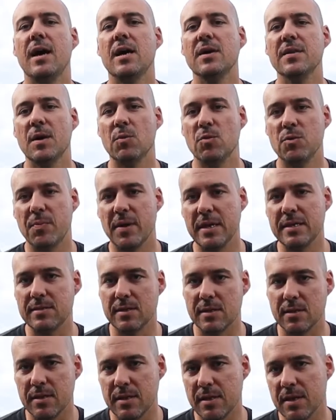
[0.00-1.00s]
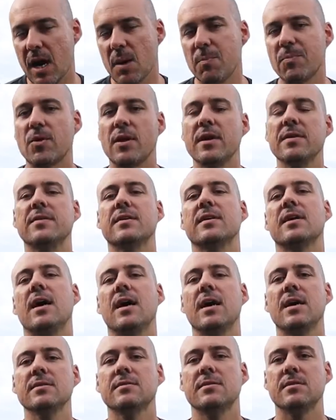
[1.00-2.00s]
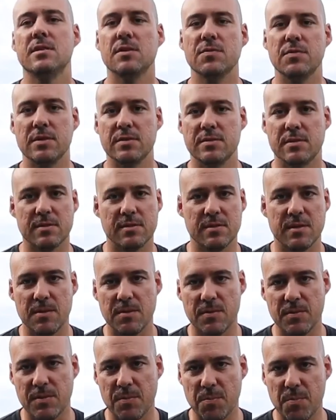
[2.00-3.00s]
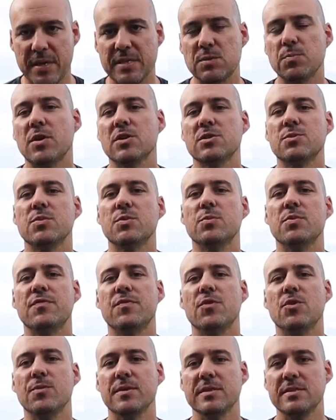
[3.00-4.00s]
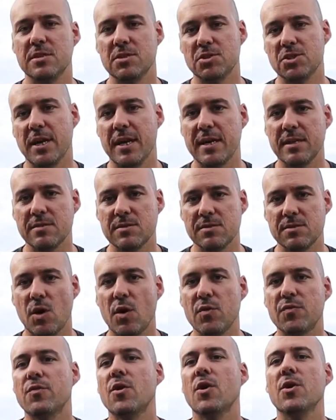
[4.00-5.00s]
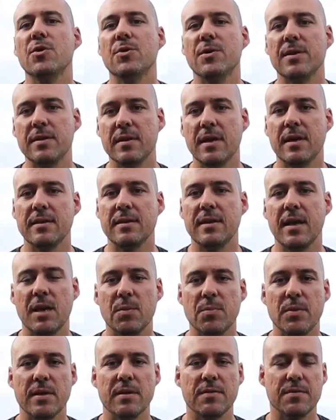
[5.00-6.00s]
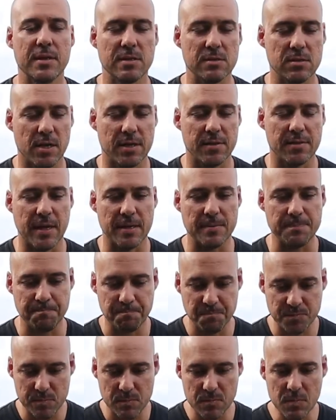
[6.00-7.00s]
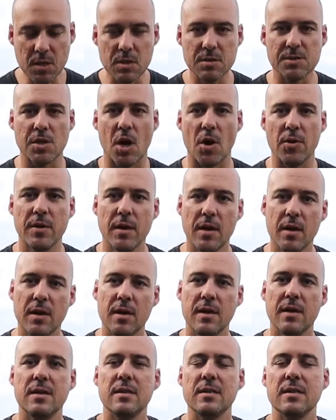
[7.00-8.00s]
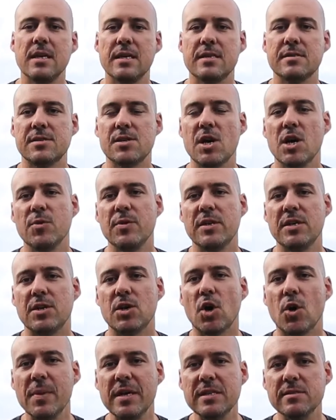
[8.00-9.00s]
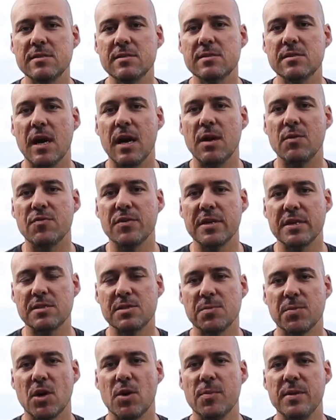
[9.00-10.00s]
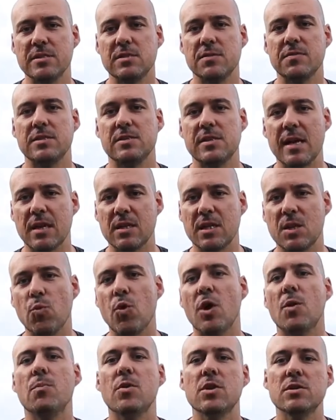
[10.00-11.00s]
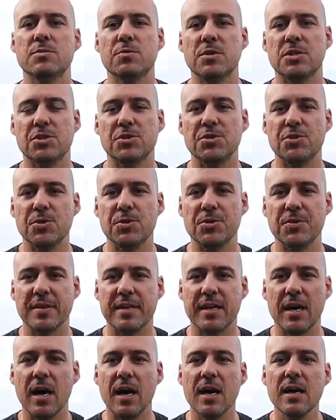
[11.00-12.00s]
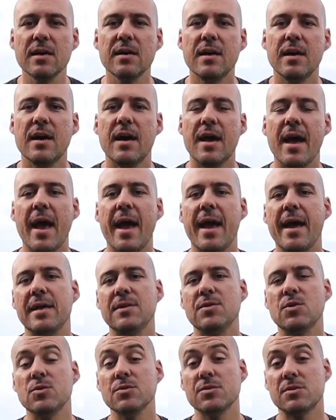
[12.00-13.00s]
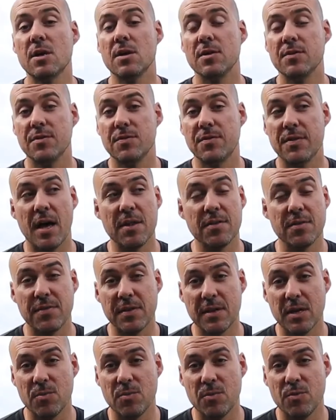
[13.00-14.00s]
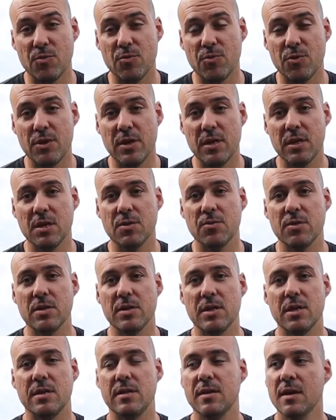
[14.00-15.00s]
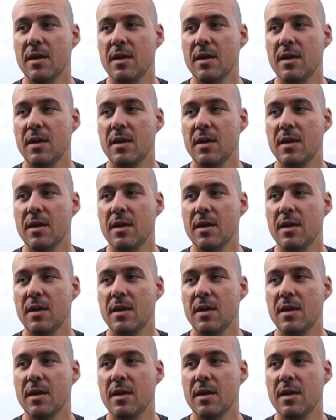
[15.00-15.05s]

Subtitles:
that will basically upgrade the car to give us the best possible performance and chance off-road and camping and things like that. So let us know in your comments, flick us some comments of exactly what mods we should do to the car, and also the other thing I'm really